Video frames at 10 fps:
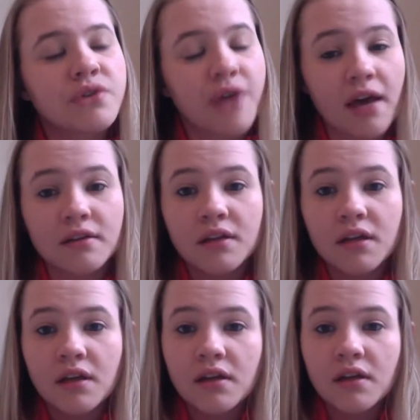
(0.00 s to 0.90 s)
yeah,
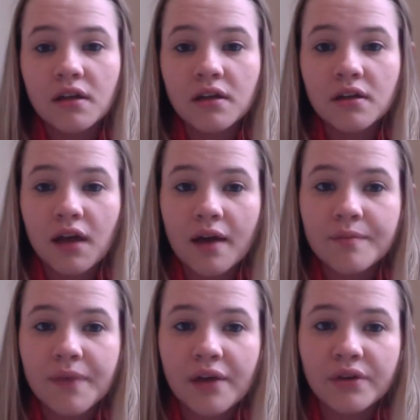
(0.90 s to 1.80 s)
I
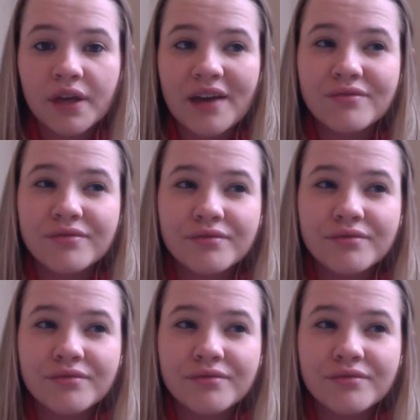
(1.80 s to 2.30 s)
only have